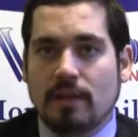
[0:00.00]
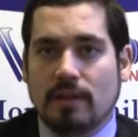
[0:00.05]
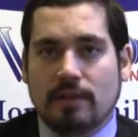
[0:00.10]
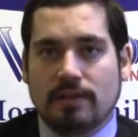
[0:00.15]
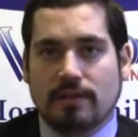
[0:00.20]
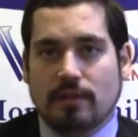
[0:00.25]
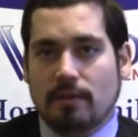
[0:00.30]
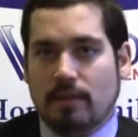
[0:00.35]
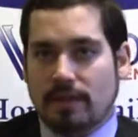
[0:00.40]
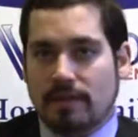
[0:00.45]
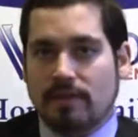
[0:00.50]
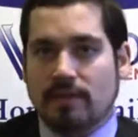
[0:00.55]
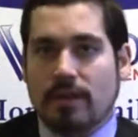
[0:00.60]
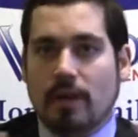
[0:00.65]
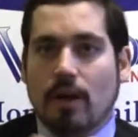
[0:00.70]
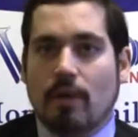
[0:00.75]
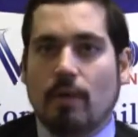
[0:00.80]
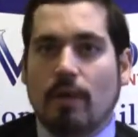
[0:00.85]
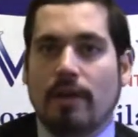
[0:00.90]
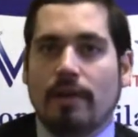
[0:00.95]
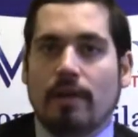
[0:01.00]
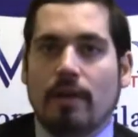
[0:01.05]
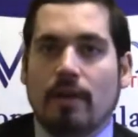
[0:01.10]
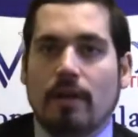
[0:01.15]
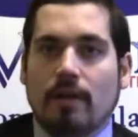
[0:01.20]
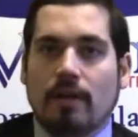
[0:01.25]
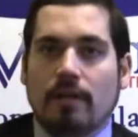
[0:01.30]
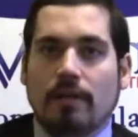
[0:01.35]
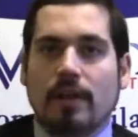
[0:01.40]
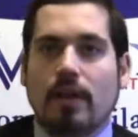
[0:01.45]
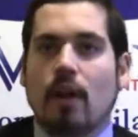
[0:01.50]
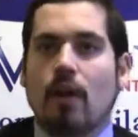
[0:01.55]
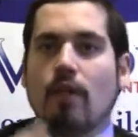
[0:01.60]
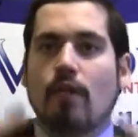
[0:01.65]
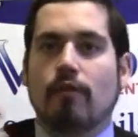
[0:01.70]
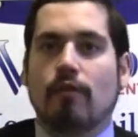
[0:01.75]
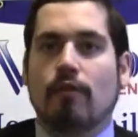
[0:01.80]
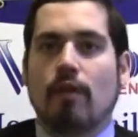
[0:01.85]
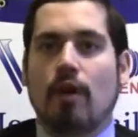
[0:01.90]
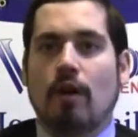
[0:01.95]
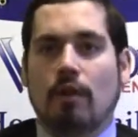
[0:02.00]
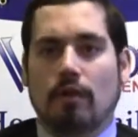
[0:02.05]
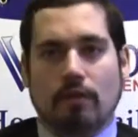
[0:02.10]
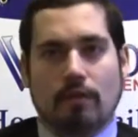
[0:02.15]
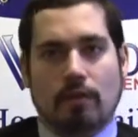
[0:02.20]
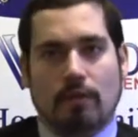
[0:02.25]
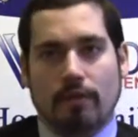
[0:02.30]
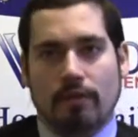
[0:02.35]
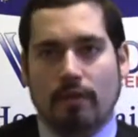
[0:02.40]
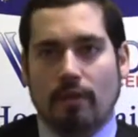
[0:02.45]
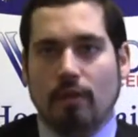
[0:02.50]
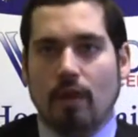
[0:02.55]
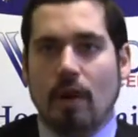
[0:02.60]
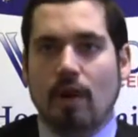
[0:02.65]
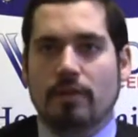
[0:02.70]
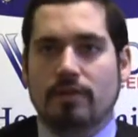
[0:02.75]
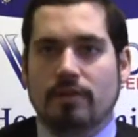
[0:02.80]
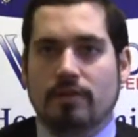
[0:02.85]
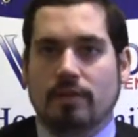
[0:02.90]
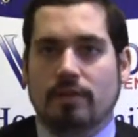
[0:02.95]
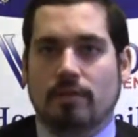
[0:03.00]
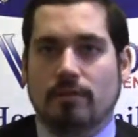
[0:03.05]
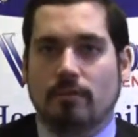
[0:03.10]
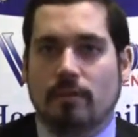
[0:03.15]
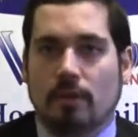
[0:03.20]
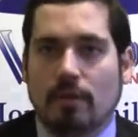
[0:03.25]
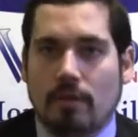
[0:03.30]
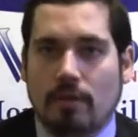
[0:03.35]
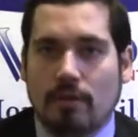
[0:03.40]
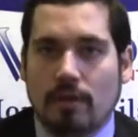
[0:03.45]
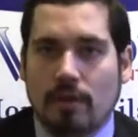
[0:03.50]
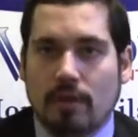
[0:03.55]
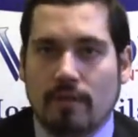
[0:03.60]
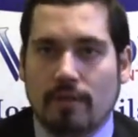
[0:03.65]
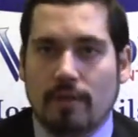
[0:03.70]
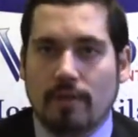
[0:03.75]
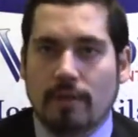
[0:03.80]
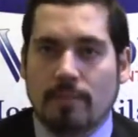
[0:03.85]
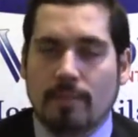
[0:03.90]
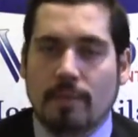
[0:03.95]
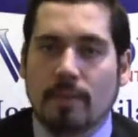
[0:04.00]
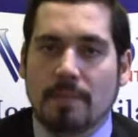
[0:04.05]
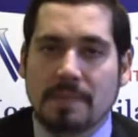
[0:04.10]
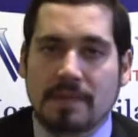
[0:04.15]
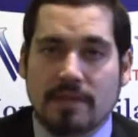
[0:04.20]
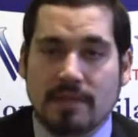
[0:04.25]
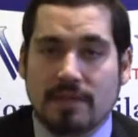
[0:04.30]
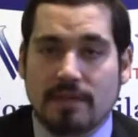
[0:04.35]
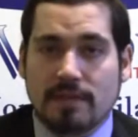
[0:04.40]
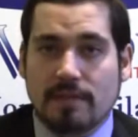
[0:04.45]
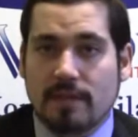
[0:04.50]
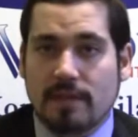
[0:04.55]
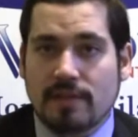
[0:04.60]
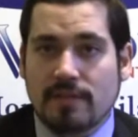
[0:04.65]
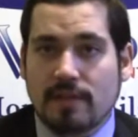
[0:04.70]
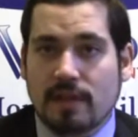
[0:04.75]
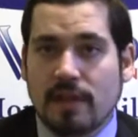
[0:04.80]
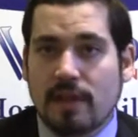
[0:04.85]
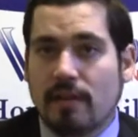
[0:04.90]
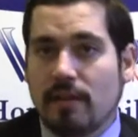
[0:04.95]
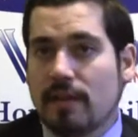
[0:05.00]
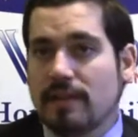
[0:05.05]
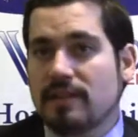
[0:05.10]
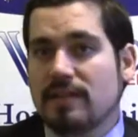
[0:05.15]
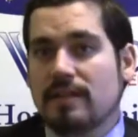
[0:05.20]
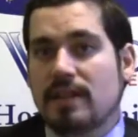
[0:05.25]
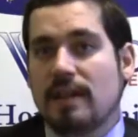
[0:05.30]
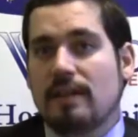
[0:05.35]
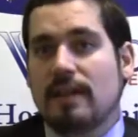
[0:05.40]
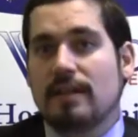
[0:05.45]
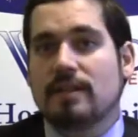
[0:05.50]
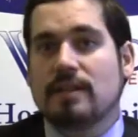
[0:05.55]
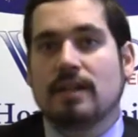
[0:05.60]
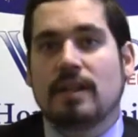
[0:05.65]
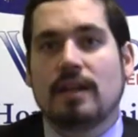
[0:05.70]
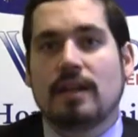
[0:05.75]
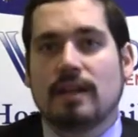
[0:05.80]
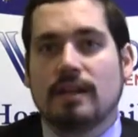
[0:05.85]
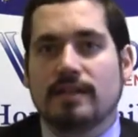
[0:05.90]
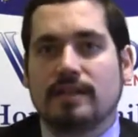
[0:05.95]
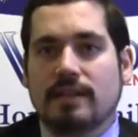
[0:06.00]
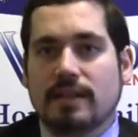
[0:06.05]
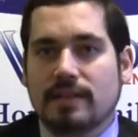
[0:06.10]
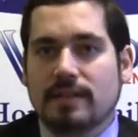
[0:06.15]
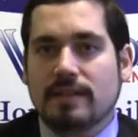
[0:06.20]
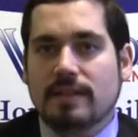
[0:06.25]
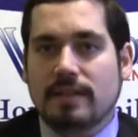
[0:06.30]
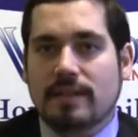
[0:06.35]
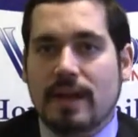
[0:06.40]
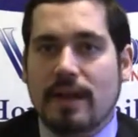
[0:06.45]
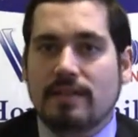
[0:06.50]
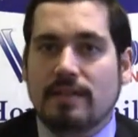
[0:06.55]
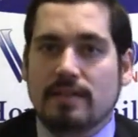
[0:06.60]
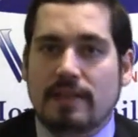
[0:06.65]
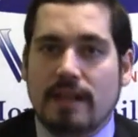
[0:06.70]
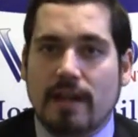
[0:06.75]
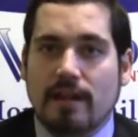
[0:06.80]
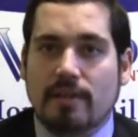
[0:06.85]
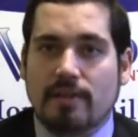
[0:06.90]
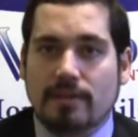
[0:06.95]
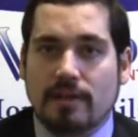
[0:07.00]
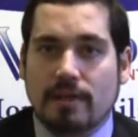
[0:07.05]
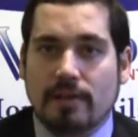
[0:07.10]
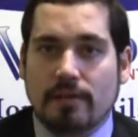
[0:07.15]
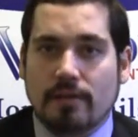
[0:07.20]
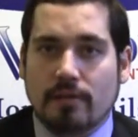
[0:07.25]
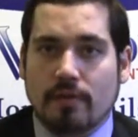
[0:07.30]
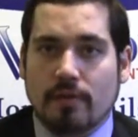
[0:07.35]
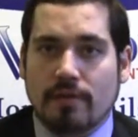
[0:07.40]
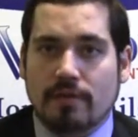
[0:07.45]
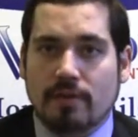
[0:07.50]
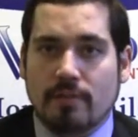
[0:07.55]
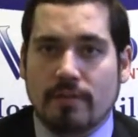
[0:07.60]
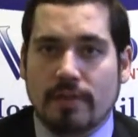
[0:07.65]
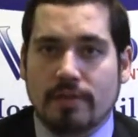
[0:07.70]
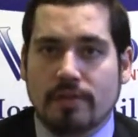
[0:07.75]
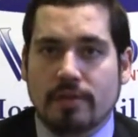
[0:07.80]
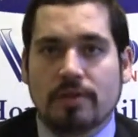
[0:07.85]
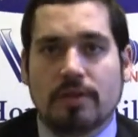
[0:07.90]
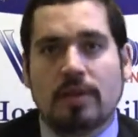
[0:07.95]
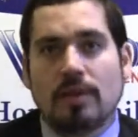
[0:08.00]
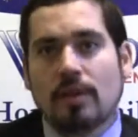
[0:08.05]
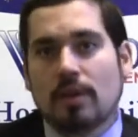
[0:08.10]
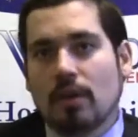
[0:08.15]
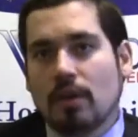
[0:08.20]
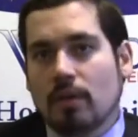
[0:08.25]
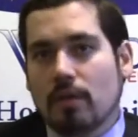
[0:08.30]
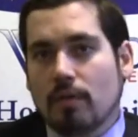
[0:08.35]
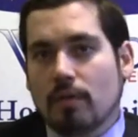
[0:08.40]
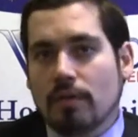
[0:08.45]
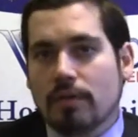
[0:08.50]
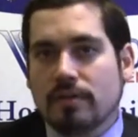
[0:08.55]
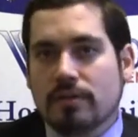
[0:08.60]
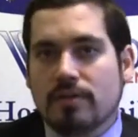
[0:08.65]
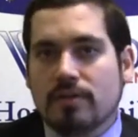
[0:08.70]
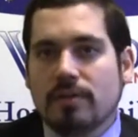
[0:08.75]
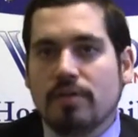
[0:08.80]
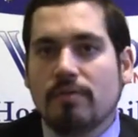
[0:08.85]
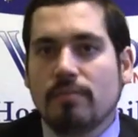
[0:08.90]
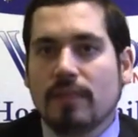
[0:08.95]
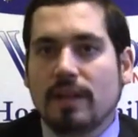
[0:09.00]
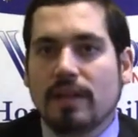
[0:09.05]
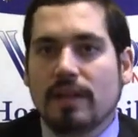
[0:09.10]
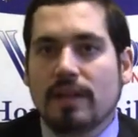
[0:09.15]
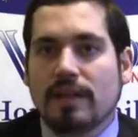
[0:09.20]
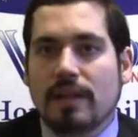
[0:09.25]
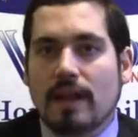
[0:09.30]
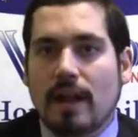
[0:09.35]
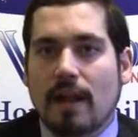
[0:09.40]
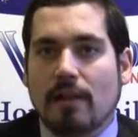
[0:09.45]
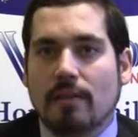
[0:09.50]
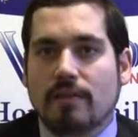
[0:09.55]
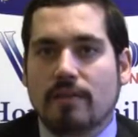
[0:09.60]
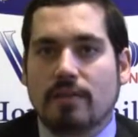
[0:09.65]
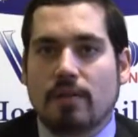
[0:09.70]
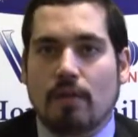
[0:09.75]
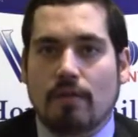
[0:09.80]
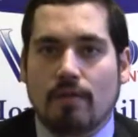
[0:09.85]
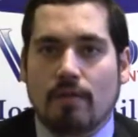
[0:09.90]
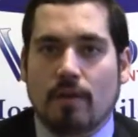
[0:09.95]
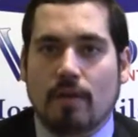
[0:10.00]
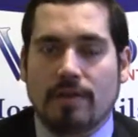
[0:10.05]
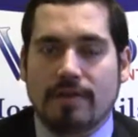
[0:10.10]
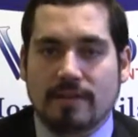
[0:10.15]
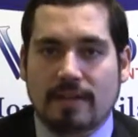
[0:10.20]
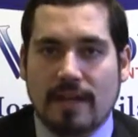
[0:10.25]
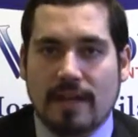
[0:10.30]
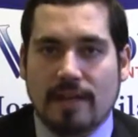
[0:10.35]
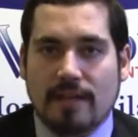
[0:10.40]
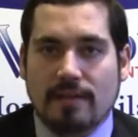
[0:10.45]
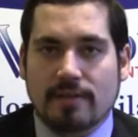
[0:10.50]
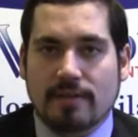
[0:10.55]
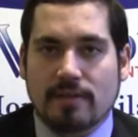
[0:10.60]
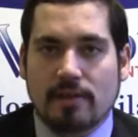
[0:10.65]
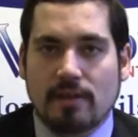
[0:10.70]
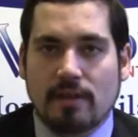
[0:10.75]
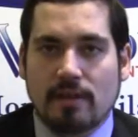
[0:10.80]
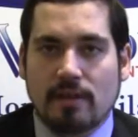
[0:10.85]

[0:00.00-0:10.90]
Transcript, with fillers: So let's start with the overall goal, the long-term goal. For the purposes of this video, let's say that's $60,000 a year in gross commission or $2 million in overall sales.